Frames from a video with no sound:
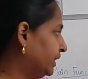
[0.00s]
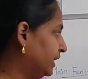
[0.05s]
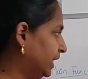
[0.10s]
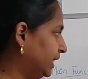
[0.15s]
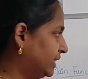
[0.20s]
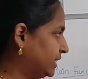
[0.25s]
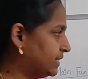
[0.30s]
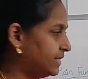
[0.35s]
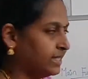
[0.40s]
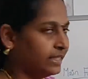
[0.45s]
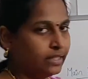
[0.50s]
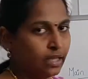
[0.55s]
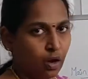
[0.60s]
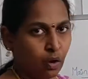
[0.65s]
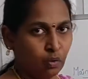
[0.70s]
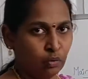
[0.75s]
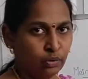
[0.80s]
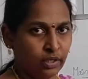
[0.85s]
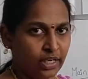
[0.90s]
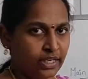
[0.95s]
Let's see
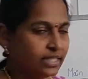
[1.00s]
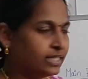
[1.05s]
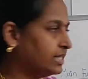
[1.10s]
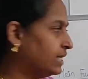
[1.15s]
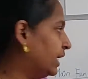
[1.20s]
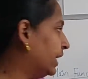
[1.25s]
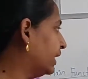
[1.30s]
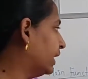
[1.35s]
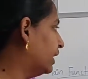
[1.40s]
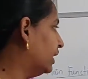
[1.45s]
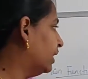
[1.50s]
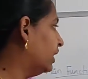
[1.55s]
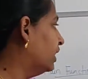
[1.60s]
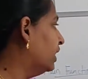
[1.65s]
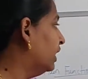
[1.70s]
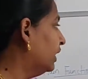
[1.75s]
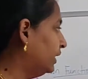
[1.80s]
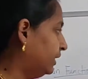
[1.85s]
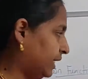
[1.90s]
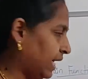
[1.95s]
the outlines like uh,
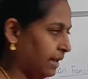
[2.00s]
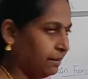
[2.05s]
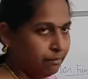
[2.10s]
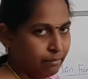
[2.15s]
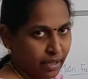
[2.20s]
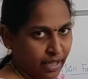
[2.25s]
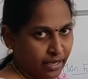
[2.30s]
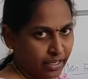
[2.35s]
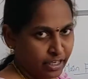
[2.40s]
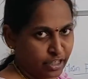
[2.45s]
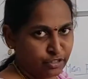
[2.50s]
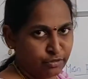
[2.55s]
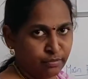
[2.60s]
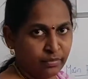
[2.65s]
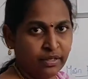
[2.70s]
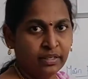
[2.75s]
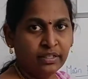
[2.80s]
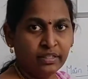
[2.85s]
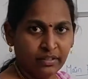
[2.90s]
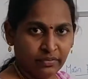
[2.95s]
time
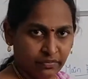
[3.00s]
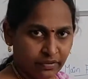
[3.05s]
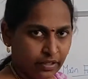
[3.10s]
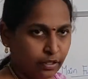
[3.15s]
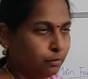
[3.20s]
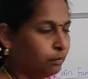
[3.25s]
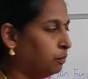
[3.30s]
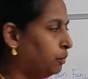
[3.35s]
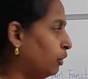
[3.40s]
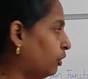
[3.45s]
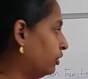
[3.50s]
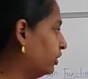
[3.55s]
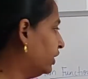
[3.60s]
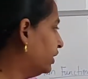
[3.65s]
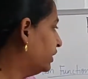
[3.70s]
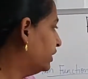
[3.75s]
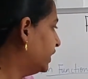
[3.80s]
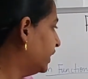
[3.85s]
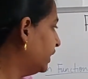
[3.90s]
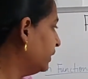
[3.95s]
management, the very
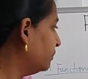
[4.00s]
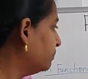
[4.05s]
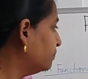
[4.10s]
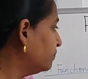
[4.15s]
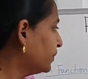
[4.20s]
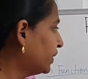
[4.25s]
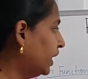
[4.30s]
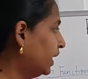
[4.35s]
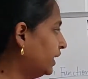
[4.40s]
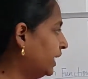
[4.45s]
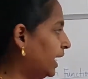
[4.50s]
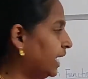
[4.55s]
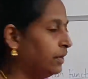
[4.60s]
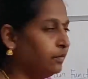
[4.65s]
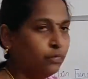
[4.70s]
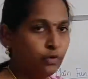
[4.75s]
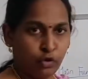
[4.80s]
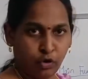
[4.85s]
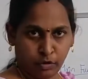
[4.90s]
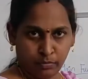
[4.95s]
important thing, and
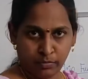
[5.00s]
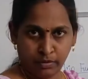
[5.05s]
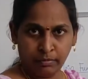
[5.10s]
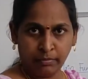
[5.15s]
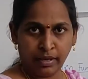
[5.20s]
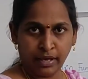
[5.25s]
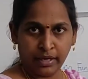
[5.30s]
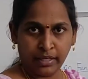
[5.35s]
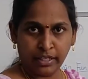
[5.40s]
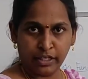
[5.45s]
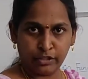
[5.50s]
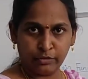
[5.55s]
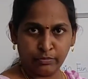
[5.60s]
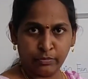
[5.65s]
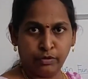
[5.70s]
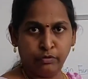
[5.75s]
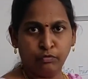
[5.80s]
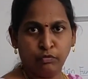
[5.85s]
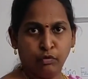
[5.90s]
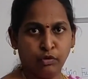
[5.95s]
environment
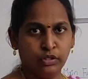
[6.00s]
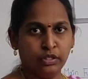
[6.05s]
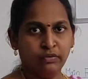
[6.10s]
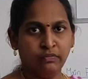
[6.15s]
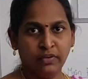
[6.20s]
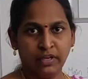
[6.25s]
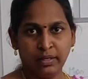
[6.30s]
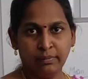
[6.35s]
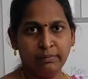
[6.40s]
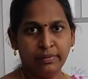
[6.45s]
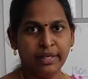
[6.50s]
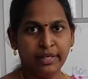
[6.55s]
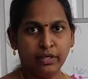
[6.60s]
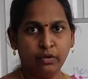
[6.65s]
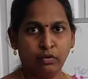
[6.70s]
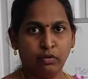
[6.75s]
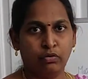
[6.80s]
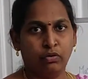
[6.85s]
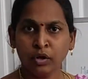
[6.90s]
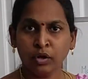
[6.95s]
management for the
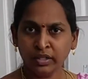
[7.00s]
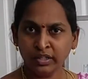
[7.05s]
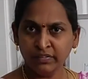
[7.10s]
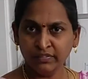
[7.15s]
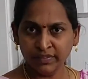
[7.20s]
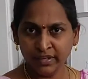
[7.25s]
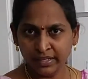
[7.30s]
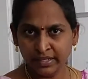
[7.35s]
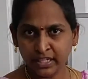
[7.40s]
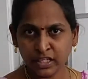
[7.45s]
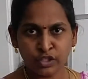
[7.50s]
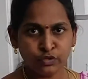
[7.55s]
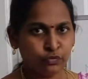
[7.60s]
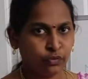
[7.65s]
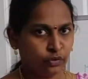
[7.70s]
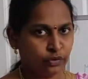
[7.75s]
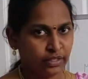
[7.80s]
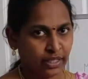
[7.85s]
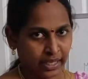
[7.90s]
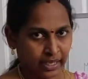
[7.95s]
well-being or, or the wellness
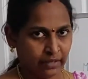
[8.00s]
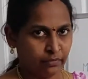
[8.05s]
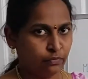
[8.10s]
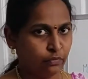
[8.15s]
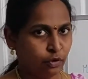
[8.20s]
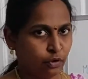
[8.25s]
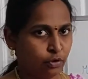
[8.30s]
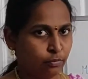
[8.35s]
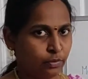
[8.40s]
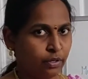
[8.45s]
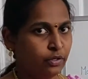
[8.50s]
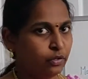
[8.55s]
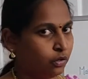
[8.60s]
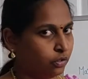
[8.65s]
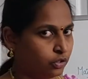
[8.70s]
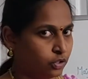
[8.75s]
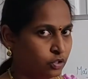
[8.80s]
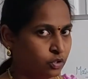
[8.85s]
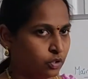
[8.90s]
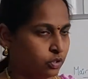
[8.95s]
for the environment
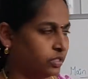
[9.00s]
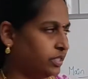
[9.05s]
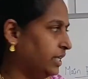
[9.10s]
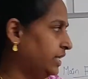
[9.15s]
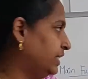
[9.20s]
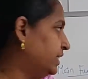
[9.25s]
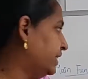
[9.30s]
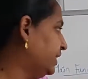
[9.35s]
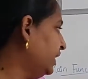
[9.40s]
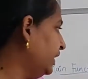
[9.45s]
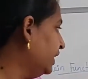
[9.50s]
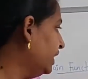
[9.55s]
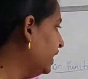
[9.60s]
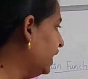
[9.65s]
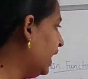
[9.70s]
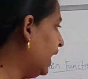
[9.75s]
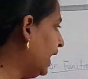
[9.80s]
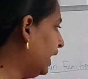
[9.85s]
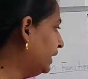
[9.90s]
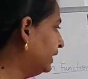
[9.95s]
or the society,
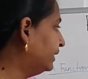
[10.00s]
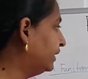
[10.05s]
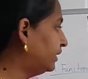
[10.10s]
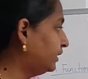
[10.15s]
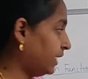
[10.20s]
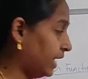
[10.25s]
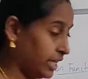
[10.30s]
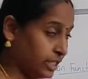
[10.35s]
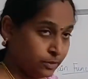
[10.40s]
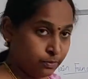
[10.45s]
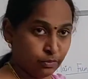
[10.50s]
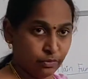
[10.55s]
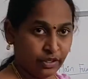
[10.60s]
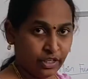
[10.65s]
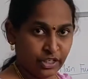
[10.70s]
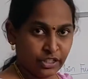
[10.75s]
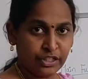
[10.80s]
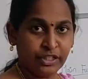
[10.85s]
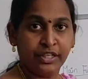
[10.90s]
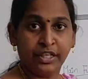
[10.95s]
and the
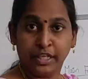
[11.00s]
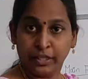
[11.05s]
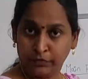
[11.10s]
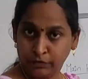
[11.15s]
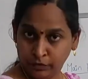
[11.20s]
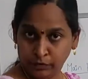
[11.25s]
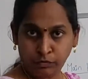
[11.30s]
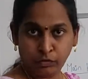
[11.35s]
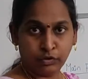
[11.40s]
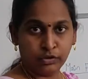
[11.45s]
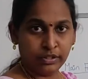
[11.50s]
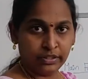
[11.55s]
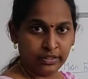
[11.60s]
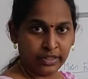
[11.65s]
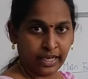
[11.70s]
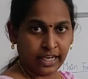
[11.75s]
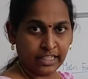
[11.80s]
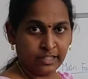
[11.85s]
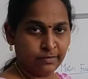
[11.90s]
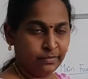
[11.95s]
transportation, even for the
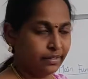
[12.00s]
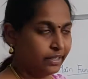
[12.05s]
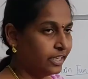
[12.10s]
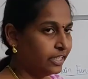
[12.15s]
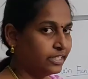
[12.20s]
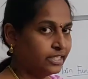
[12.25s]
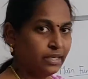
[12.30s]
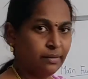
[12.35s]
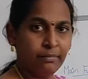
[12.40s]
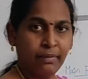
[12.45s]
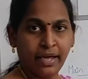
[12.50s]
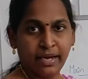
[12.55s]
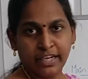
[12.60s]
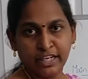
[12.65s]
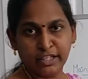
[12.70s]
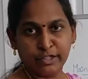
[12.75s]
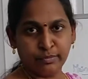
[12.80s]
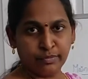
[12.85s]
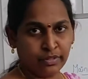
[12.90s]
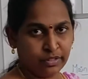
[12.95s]
transportation
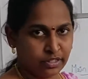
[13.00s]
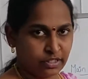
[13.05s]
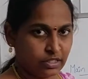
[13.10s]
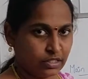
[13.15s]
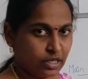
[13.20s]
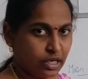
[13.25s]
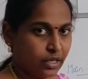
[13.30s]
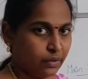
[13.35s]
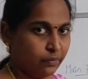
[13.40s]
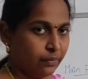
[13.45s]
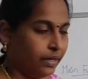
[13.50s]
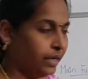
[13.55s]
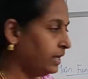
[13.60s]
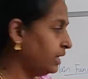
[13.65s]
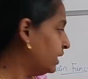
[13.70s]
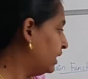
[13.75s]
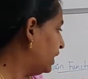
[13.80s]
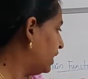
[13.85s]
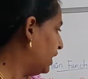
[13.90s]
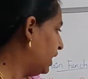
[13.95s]
management is
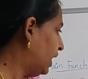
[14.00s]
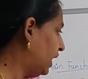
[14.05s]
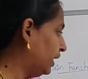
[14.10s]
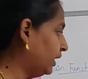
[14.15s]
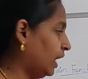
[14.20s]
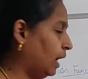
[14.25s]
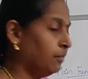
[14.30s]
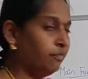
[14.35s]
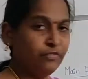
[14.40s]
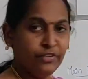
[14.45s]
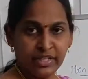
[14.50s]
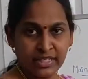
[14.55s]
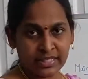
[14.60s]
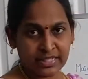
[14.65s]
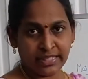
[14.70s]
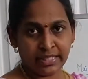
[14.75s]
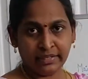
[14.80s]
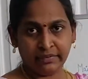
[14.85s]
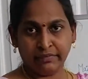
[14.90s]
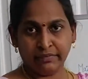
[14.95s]
required. And
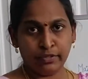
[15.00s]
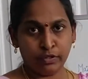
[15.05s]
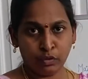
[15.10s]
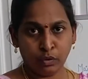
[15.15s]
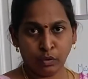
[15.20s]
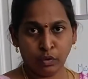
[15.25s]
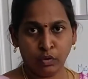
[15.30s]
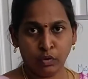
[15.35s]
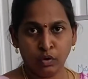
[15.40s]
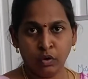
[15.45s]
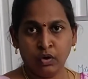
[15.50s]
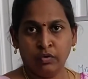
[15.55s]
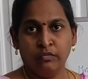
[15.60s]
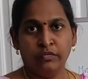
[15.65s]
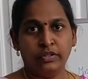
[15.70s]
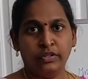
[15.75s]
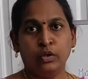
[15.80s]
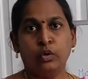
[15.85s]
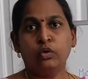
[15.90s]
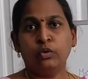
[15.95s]
obviously we know
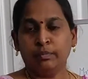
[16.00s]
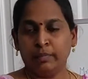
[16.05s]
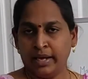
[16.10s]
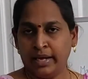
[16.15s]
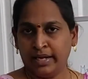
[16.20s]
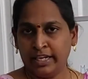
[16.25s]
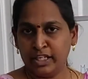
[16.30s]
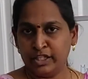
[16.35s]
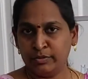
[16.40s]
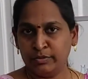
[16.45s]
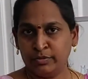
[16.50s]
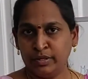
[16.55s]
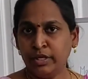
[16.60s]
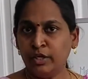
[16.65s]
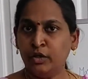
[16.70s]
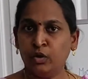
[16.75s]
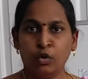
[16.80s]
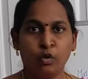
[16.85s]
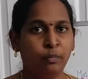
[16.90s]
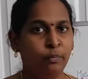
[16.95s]
without
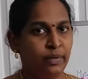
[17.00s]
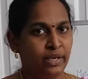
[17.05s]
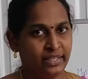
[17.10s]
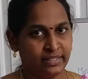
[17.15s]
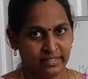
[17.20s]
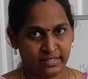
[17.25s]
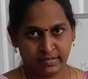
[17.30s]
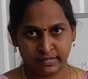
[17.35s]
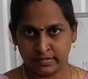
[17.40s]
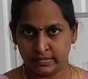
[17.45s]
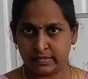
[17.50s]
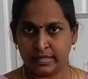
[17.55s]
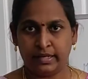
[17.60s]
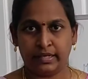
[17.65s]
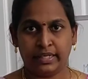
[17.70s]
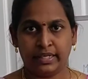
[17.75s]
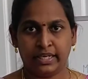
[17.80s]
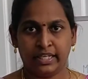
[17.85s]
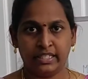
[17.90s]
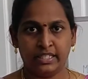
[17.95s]
management no places is
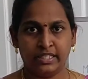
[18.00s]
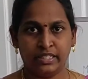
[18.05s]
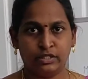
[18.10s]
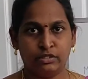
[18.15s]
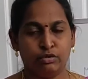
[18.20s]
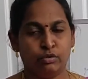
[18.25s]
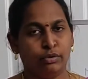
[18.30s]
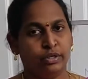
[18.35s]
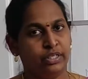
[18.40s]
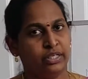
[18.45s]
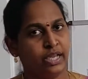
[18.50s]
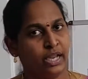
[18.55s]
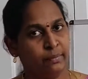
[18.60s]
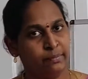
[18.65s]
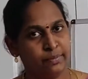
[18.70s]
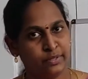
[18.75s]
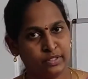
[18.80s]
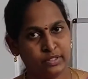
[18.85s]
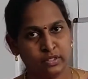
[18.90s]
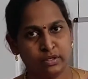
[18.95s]
engaging, so it
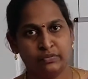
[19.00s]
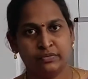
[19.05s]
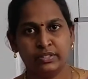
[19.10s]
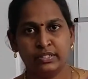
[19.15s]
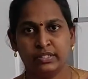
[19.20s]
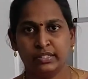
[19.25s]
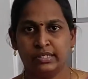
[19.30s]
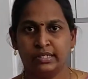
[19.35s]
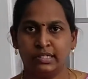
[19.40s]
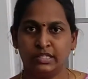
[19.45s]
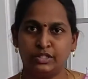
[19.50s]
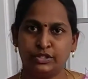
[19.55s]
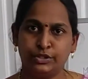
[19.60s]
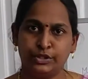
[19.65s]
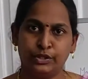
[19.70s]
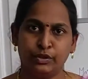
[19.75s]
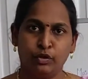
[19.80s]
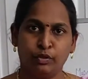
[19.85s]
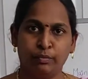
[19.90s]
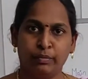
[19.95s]
can be service
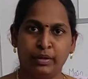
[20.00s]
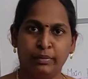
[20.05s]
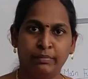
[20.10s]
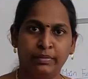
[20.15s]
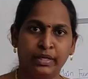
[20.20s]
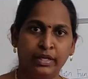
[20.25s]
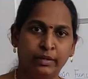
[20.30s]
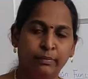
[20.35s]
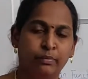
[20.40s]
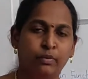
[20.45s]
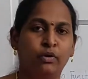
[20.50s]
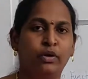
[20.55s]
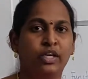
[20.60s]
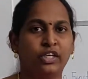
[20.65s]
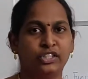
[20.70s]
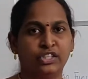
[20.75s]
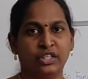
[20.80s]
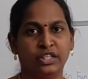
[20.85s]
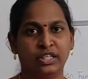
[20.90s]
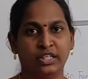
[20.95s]
industry or maybe any
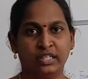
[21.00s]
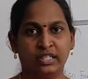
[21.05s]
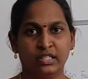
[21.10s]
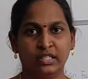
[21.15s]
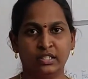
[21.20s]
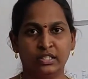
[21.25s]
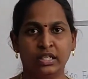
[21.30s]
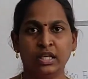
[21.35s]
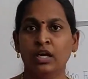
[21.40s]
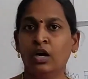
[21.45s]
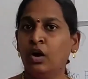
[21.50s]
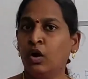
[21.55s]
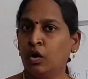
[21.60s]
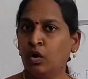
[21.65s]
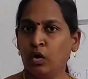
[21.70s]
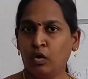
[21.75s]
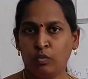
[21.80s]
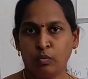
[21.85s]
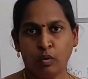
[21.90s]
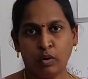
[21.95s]
production industry
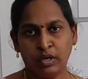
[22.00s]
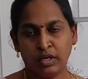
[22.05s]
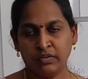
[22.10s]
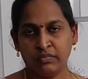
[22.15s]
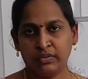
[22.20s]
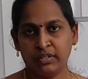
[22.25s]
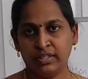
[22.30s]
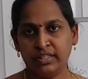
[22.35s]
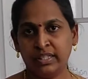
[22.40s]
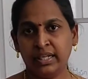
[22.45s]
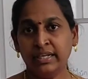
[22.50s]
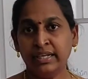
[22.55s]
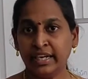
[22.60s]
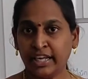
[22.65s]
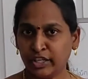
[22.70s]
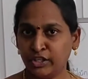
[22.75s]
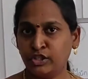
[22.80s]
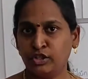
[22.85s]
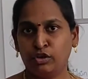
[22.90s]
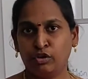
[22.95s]
or whatever the
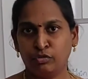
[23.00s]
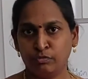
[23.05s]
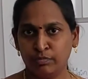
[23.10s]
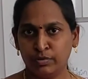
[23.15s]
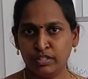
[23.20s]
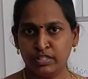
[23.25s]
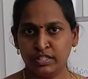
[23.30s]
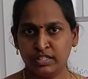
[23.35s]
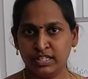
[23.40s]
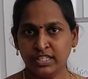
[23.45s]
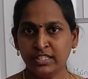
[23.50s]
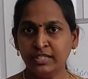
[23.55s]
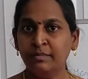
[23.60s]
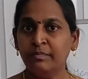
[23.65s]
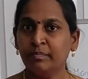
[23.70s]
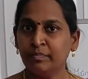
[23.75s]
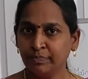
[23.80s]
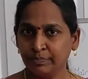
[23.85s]
nature of business,